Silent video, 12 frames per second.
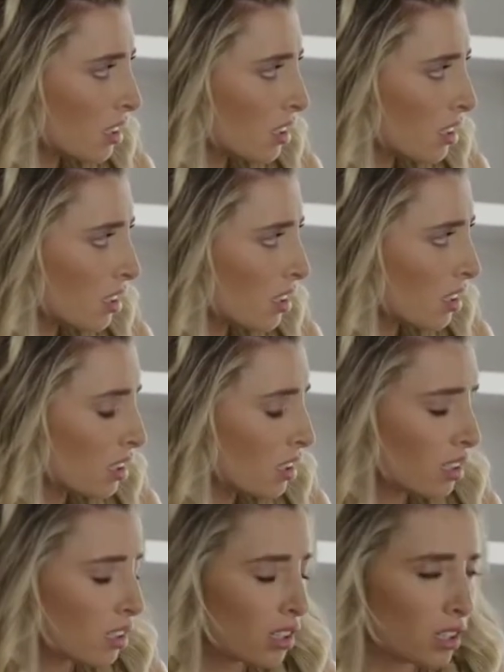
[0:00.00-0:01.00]

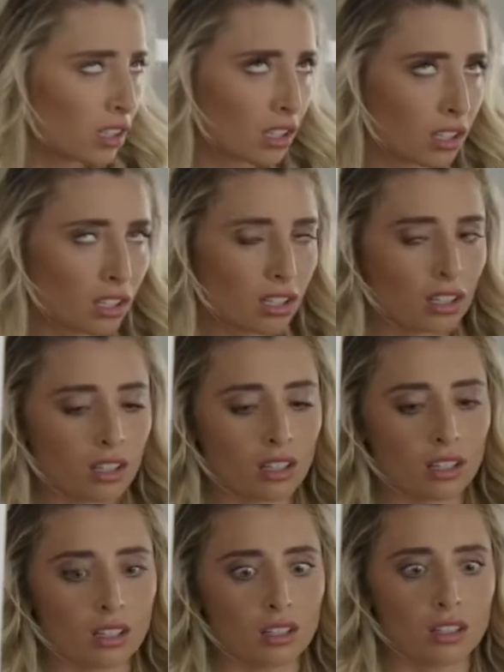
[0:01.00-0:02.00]

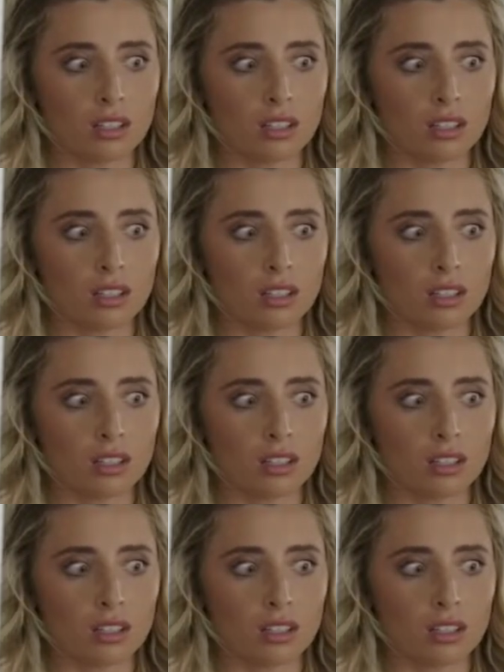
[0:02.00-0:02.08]
[no speech]